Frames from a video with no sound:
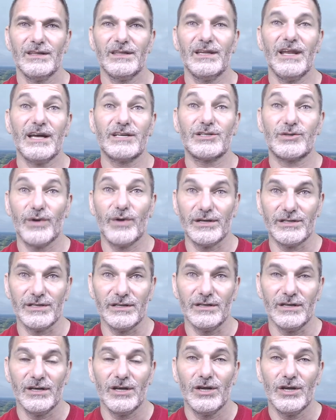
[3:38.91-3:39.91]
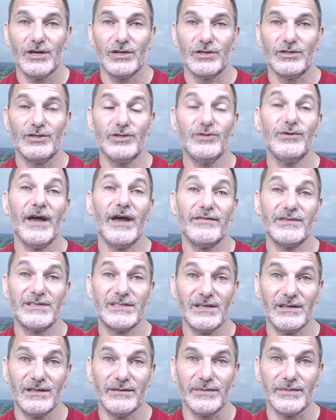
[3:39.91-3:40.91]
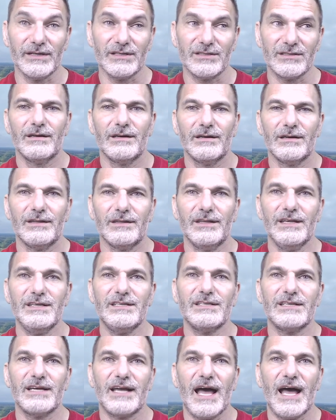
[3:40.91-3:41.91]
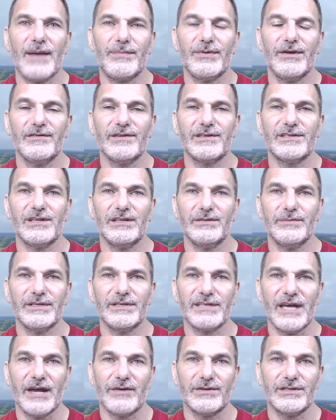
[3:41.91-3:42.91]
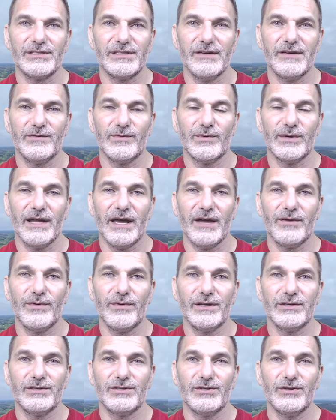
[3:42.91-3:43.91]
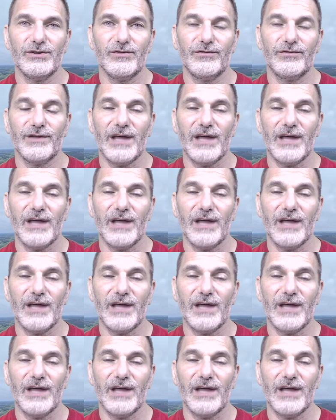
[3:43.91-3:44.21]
The next question Do you have a syllabus? This is a copy of the syllabus I received when I went to